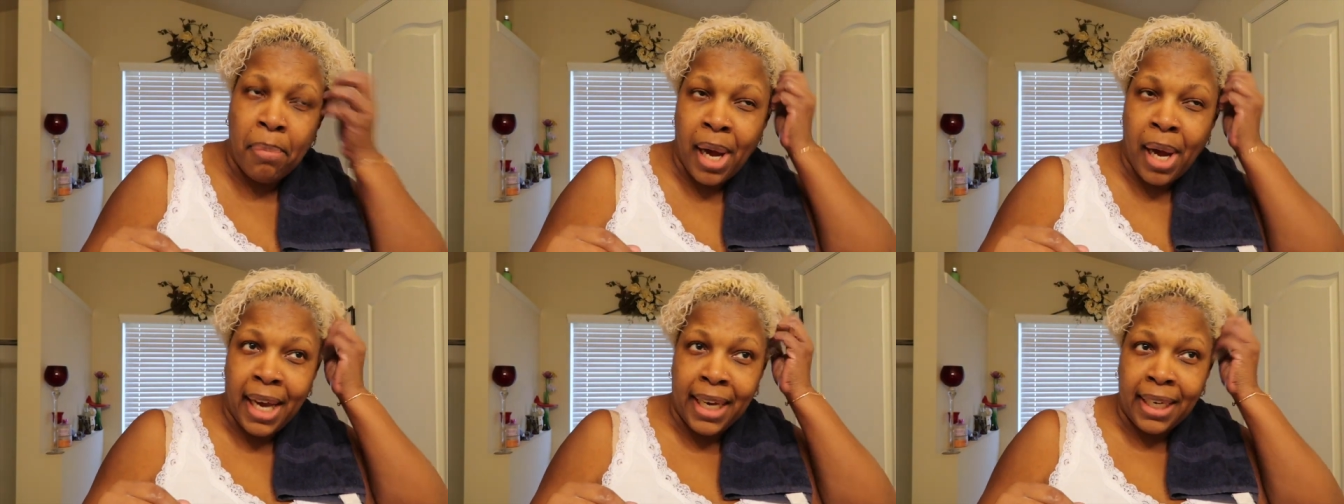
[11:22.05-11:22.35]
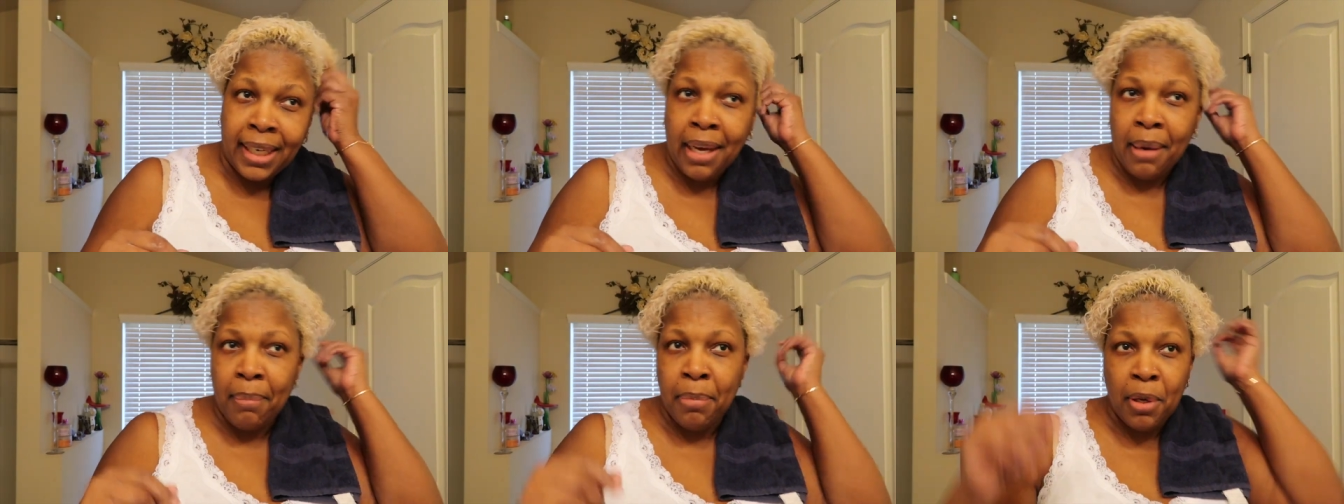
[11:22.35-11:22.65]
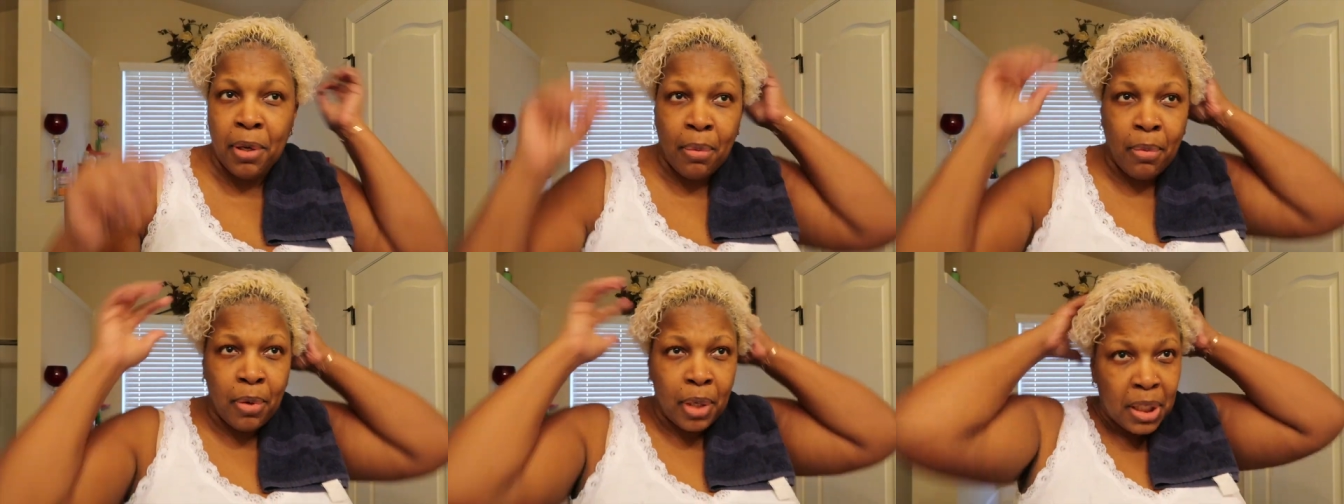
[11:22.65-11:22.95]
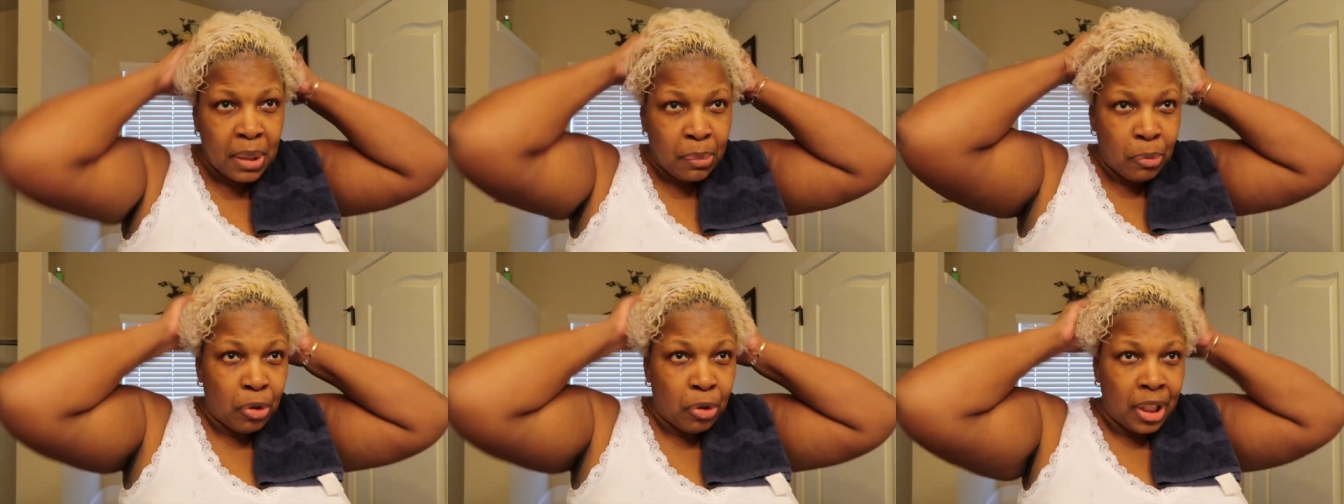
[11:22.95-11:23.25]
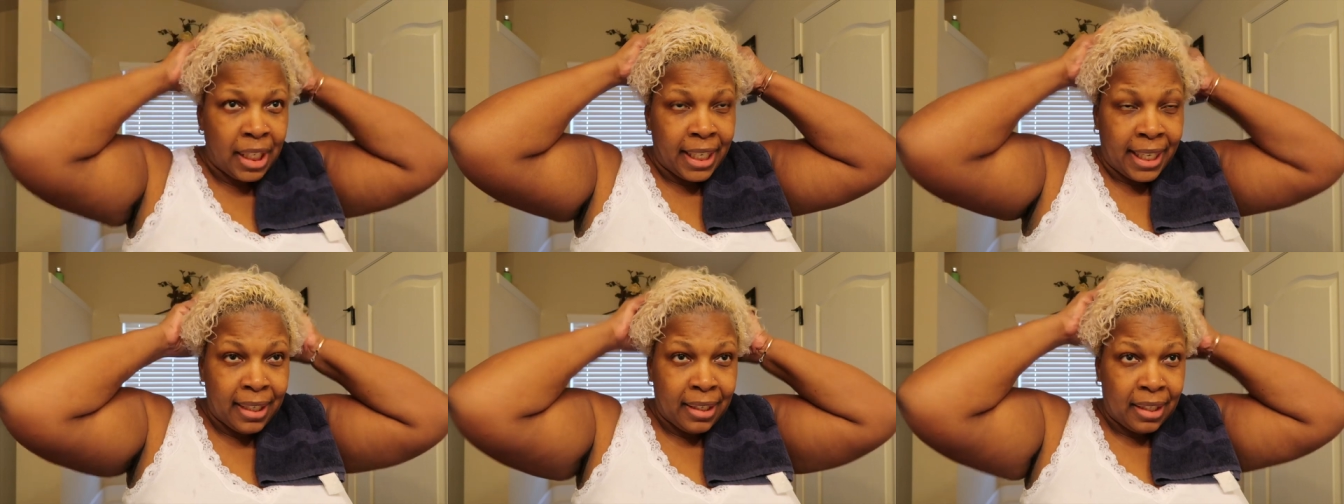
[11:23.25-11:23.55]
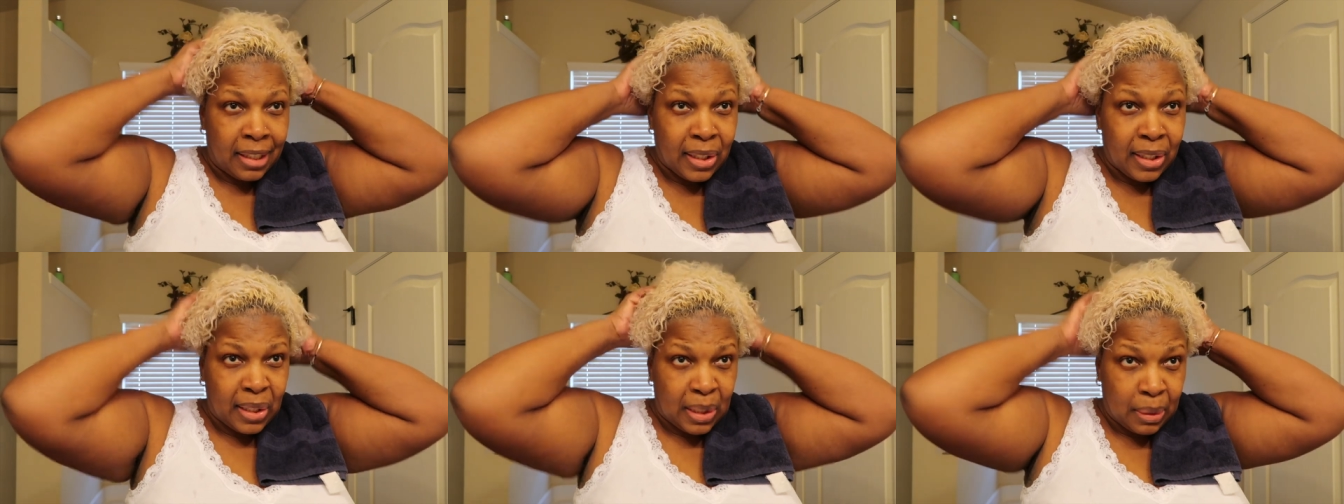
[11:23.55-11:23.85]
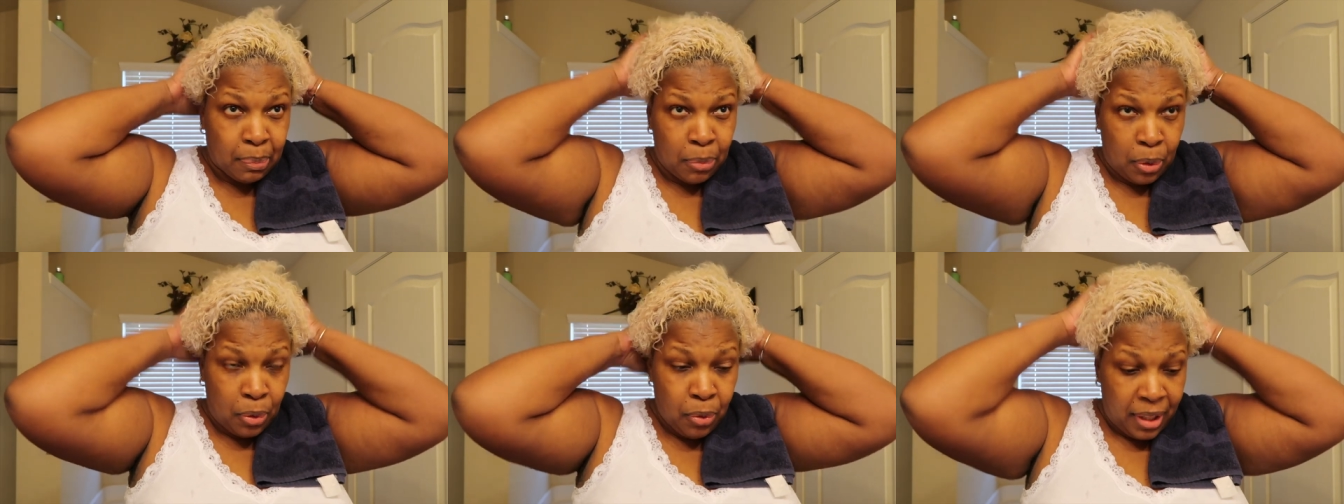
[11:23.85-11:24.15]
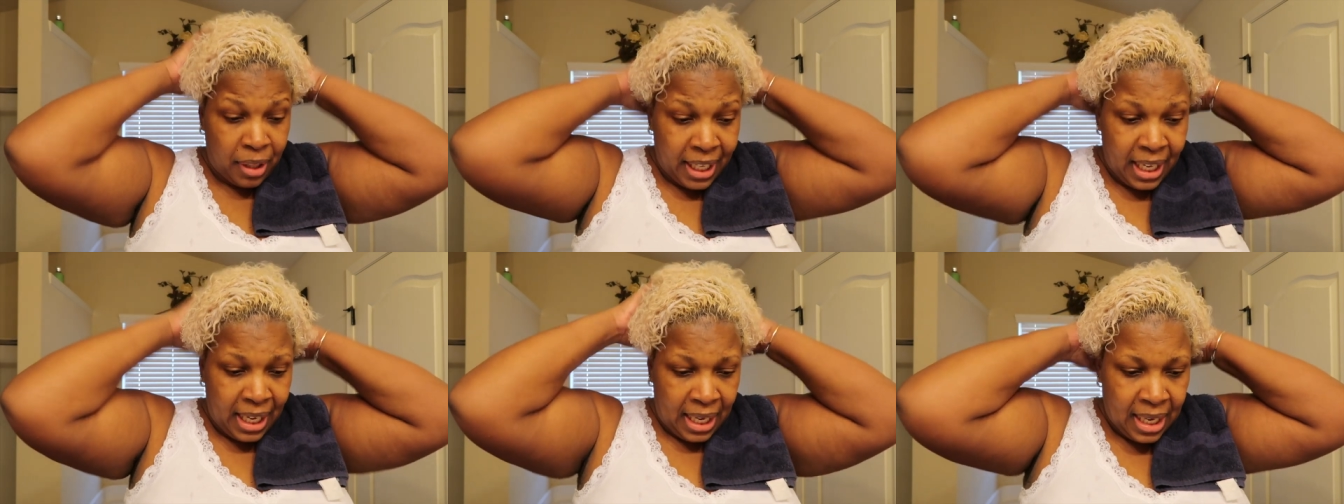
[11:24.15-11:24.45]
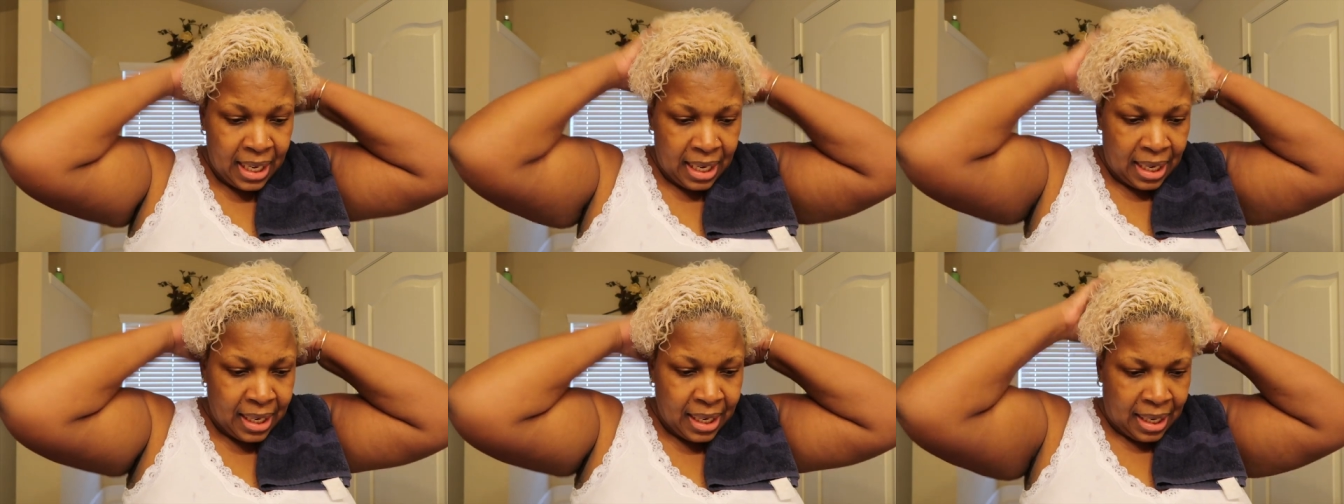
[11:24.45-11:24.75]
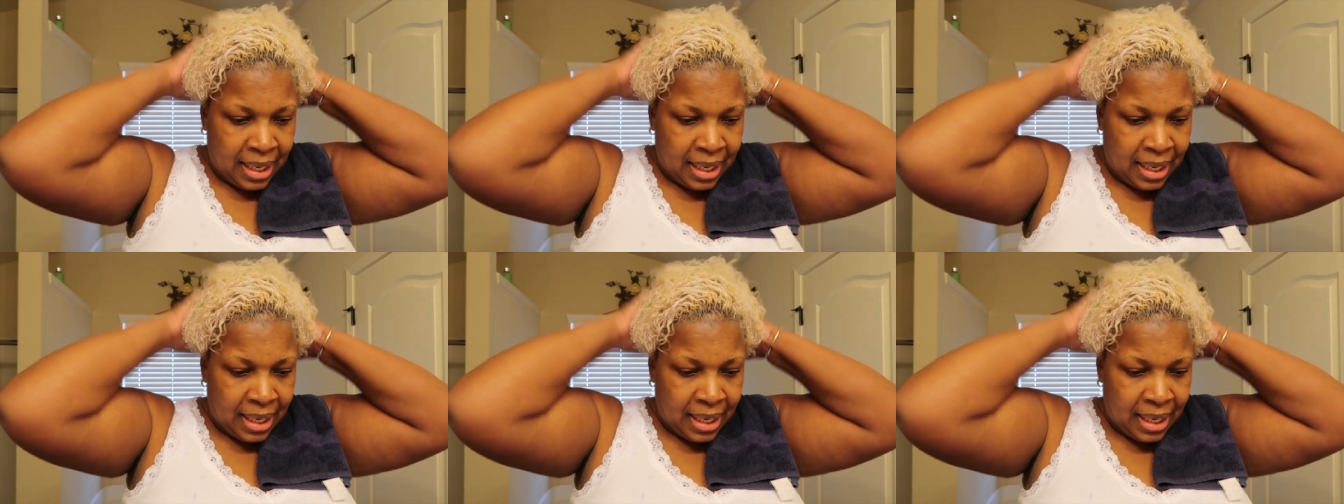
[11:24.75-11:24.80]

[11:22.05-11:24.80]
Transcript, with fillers: pineapple, but it's more like a smoothie